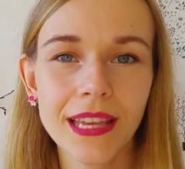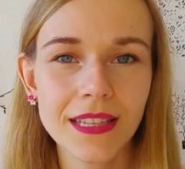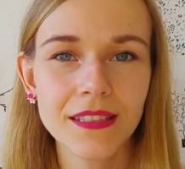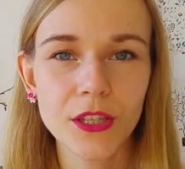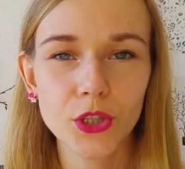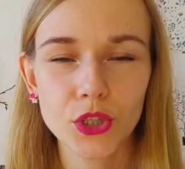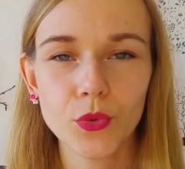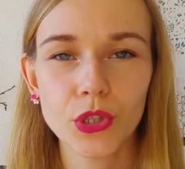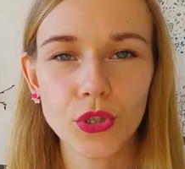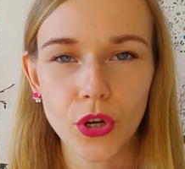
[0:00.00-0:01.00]
easier
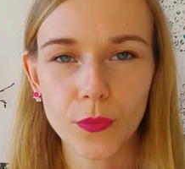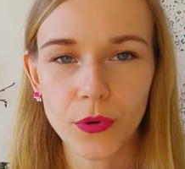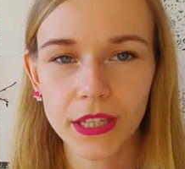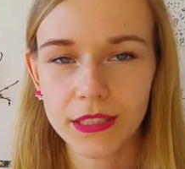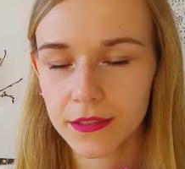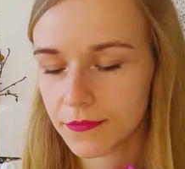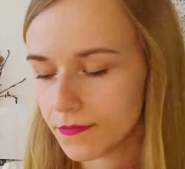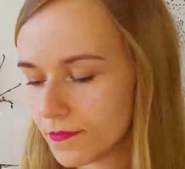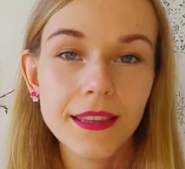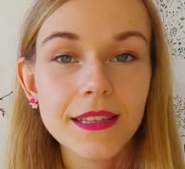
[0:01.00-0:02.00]
to interpret.
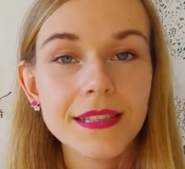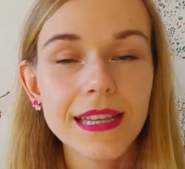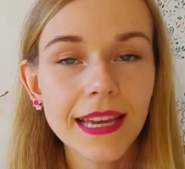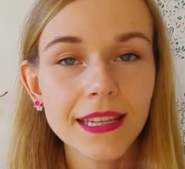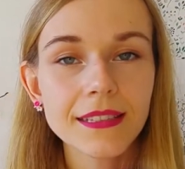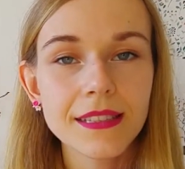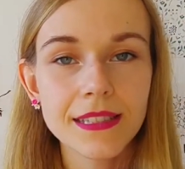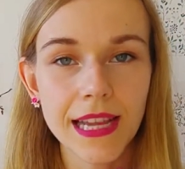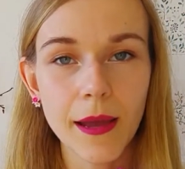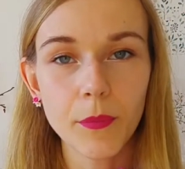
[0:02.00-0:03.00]
The second
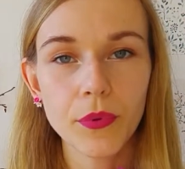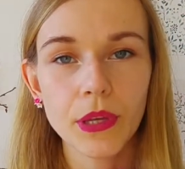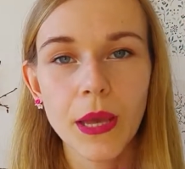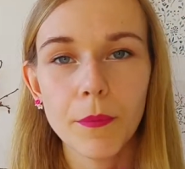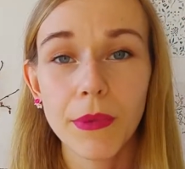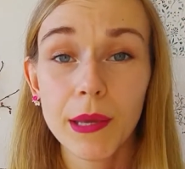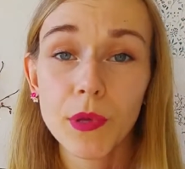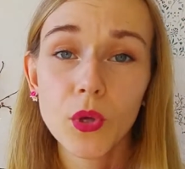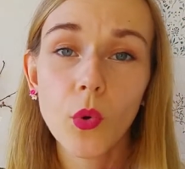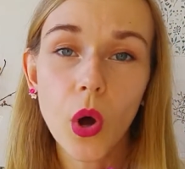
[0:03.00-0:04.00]
step,
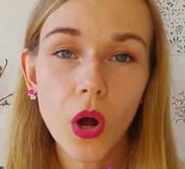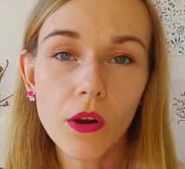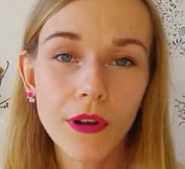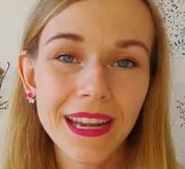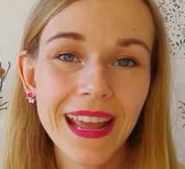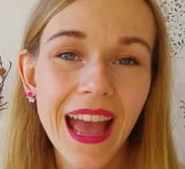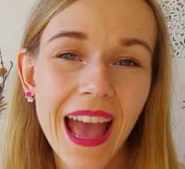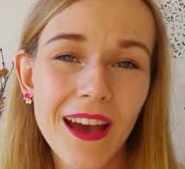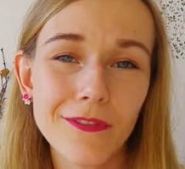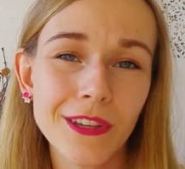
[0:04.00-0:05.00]
maybe you already
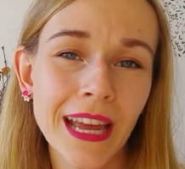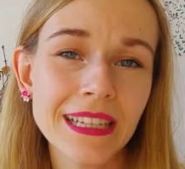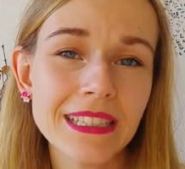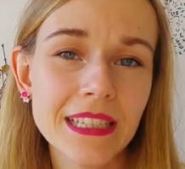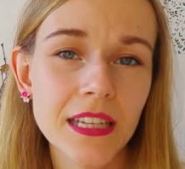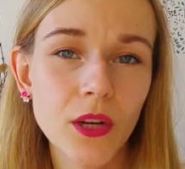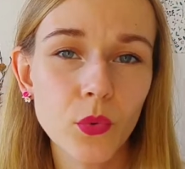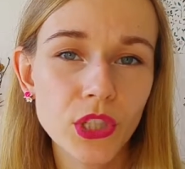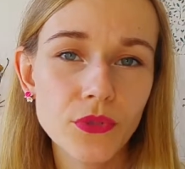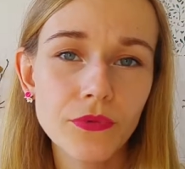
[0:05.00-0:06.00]
have an idea
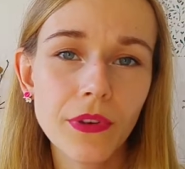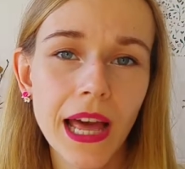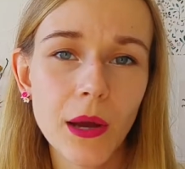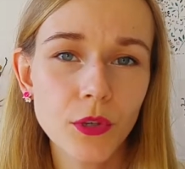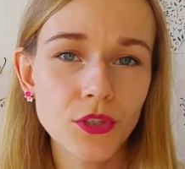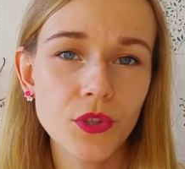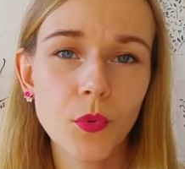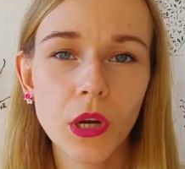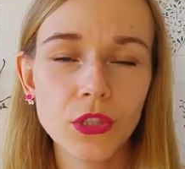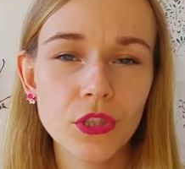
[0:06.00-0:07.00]
which flowers
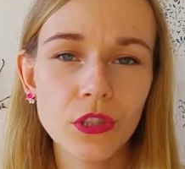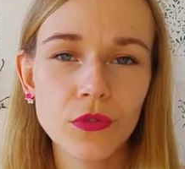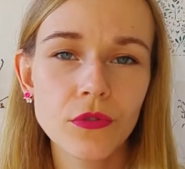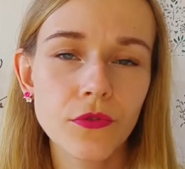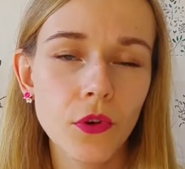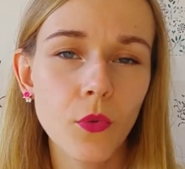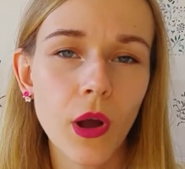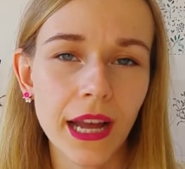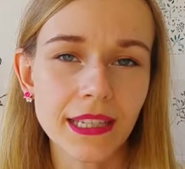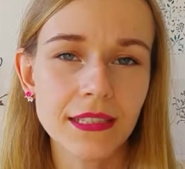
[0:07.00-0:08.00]
you want to use for
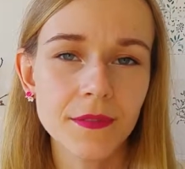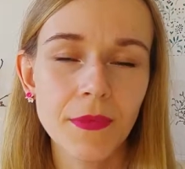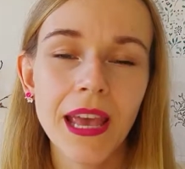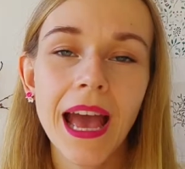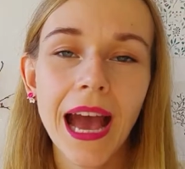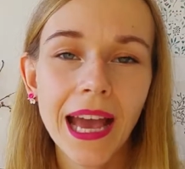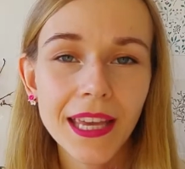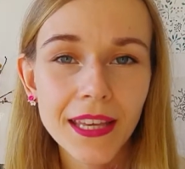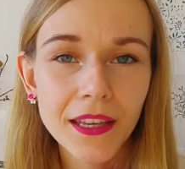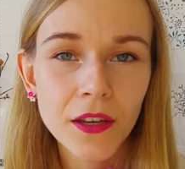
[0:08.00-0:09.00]
what.
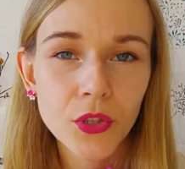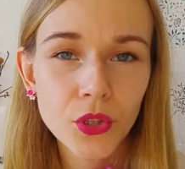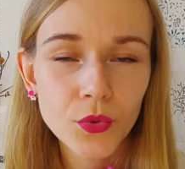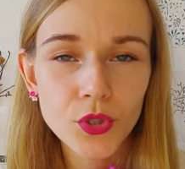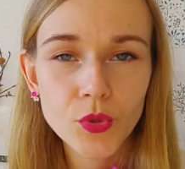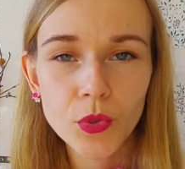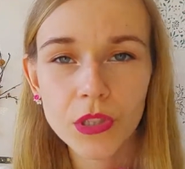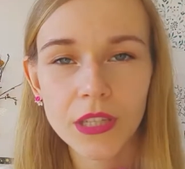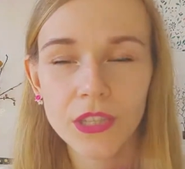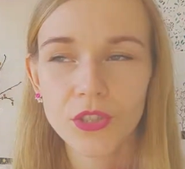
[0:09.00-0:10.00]
I usually